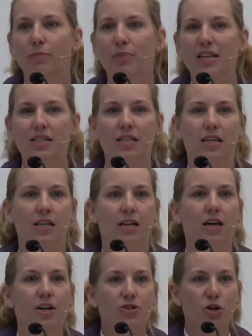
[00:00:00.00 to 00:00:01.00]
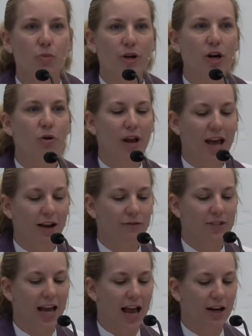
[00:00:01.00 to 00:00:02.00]
busy so we don't have
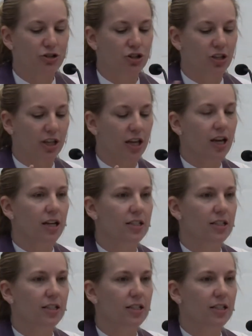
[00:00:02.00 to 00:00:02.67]
to actually